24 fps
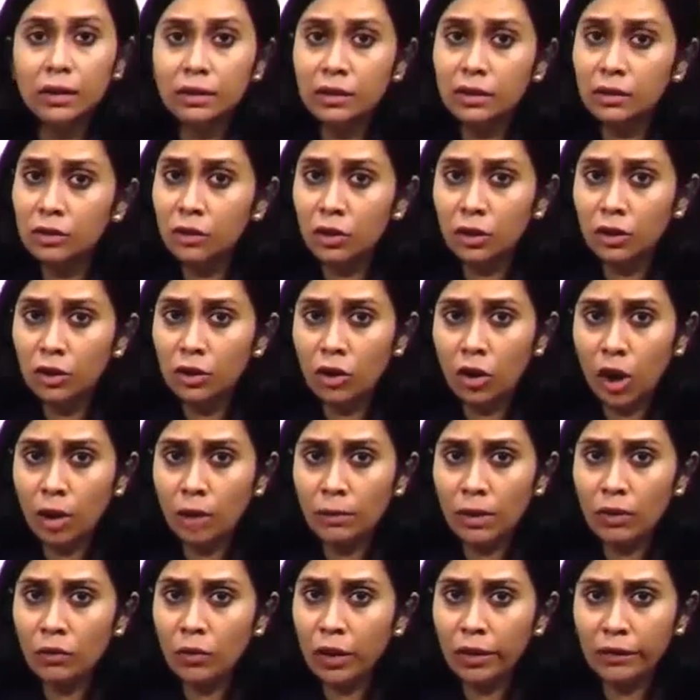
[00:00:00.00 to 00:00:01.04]
is not
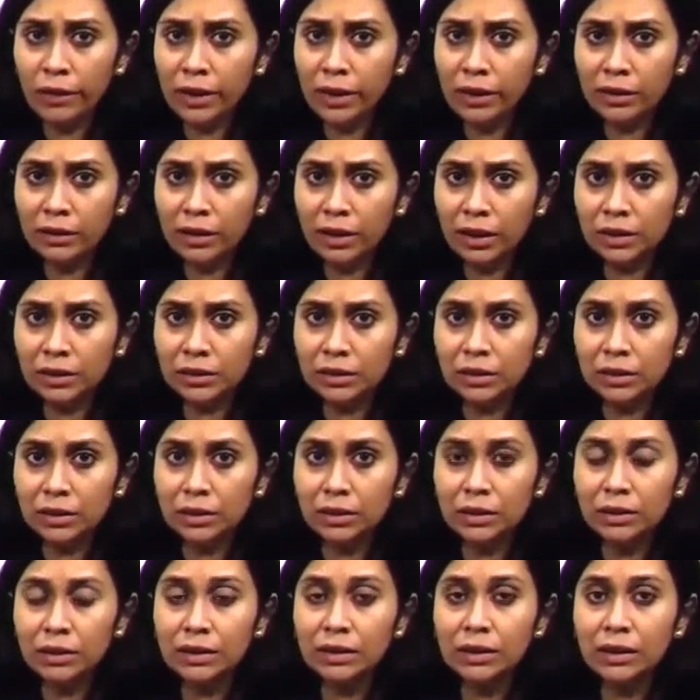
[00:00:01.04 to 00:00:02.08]
normal what we discussed.
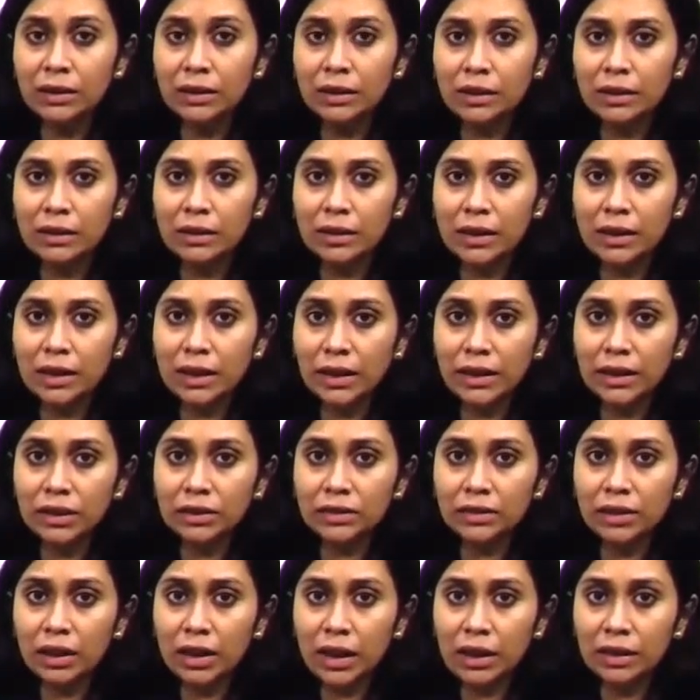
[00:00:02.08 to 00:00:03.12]

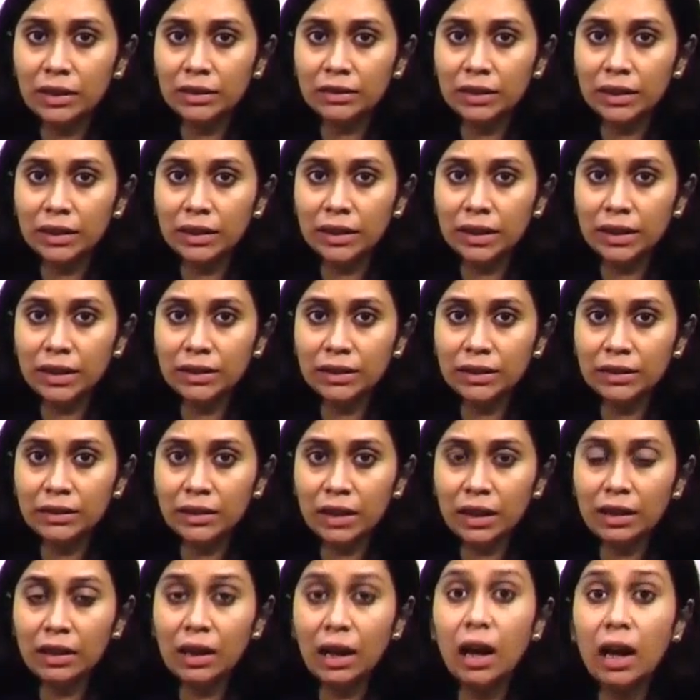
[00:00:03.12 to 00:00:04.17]
Inhalational anesthetic agents
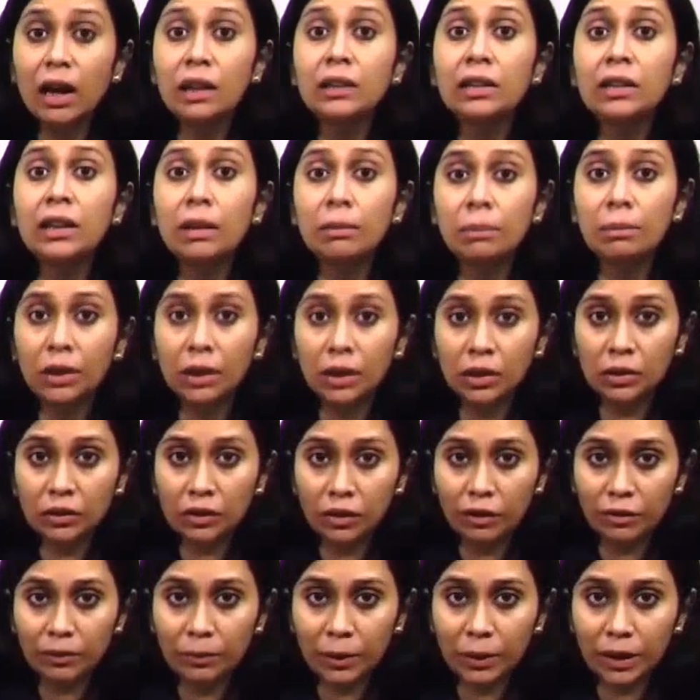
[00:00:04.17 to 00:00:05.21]
are uncouplers
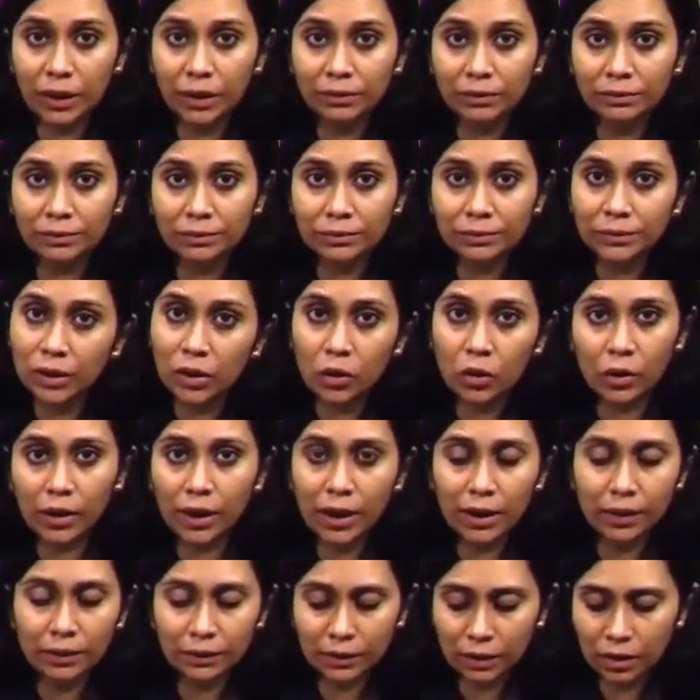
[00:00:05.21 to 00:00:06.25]
of brain.
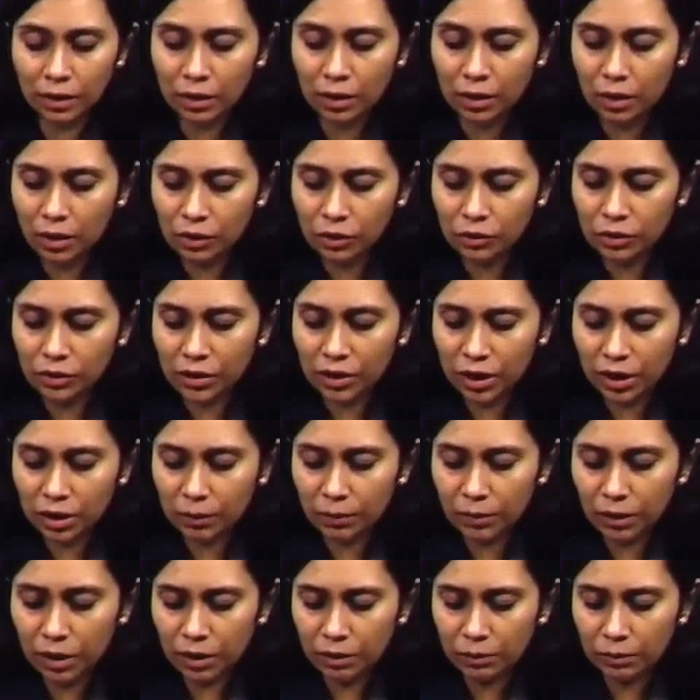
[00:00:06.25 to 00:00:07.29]
Okay,
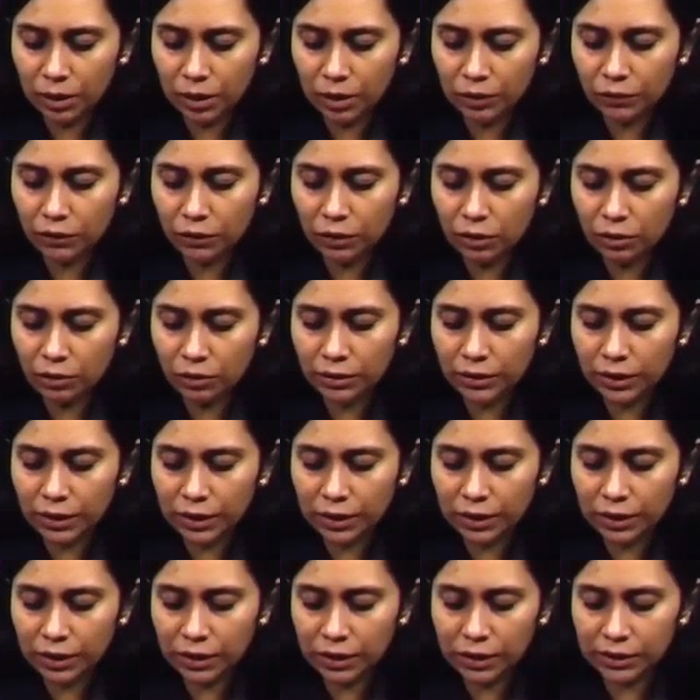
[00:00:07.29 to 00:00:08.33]
cerebral blood flow
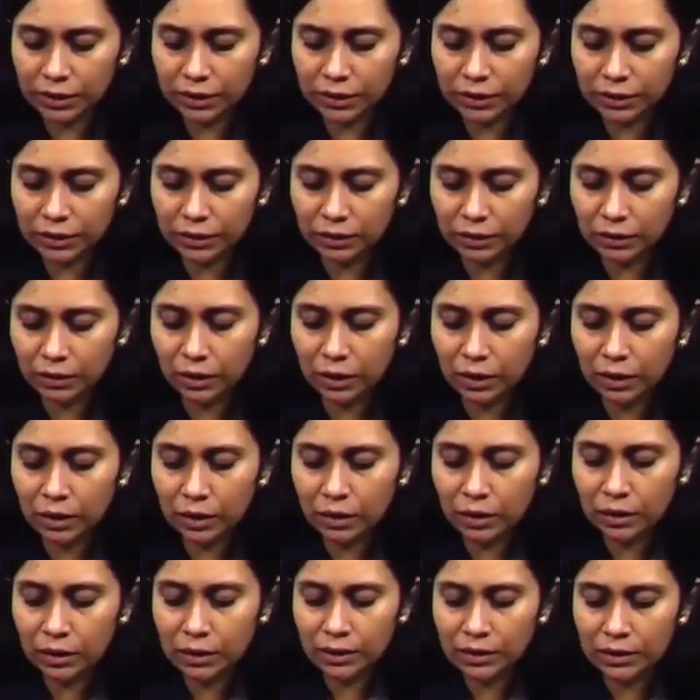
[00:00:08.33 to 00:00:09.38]
increases.
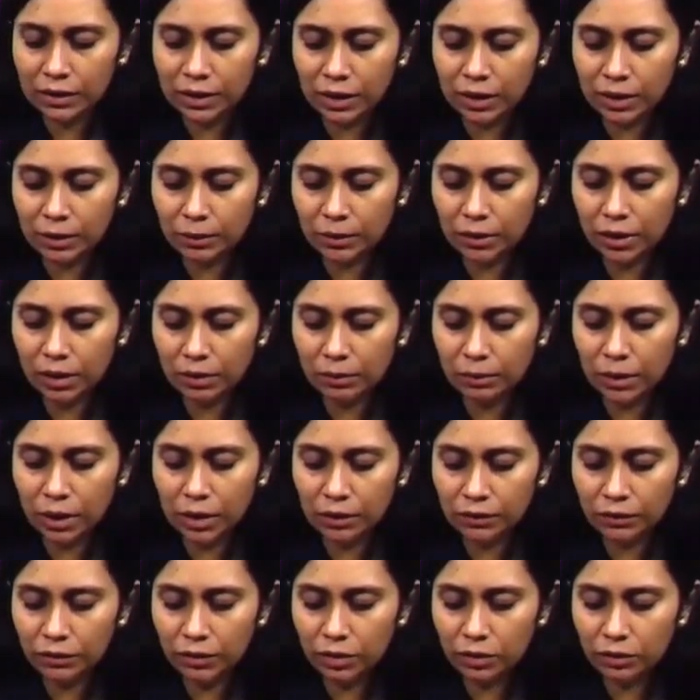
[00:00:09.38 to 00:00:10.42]
Cerebral blood
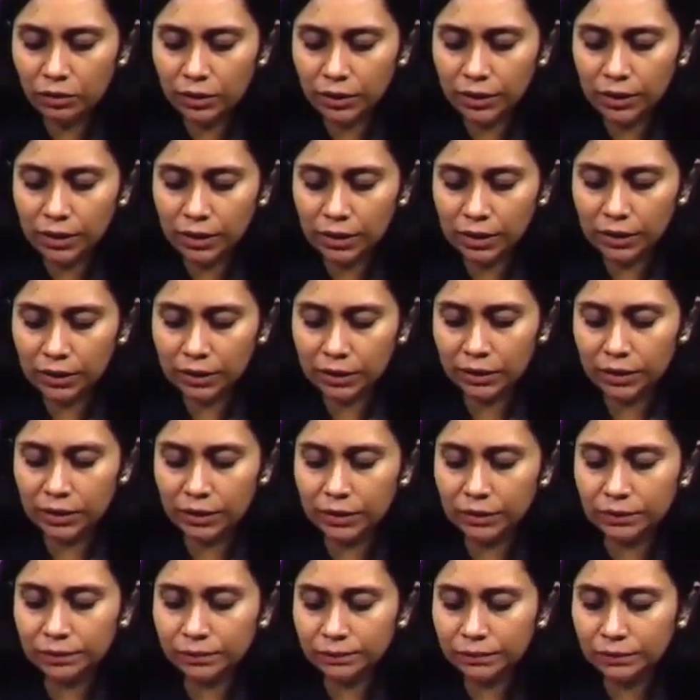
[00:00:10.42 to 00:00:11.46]
flow
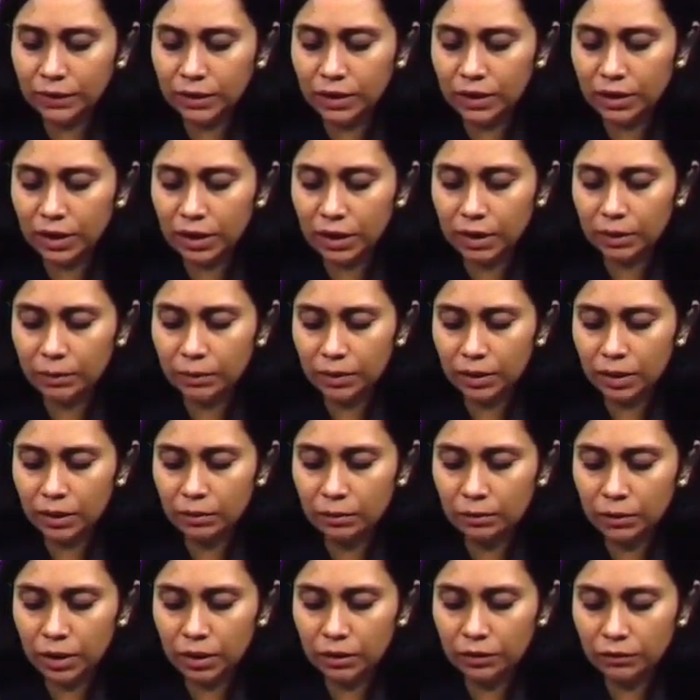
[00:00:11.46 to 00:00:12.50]
increases. Cerebral
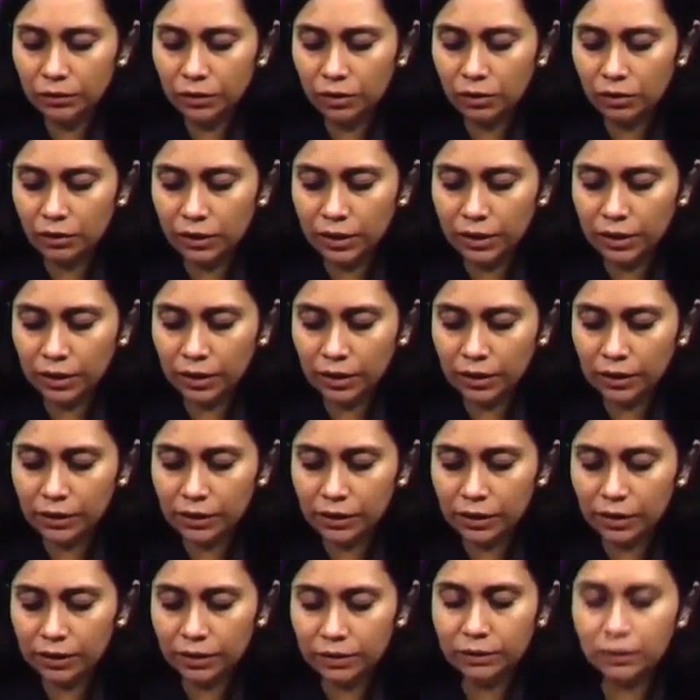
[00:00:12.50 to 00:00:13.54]
blood flow
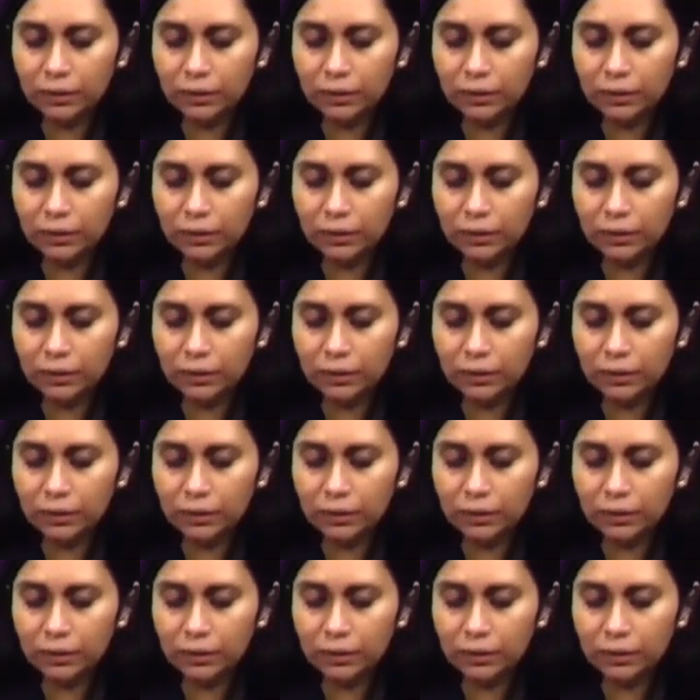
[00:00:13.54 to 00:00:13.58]
increases.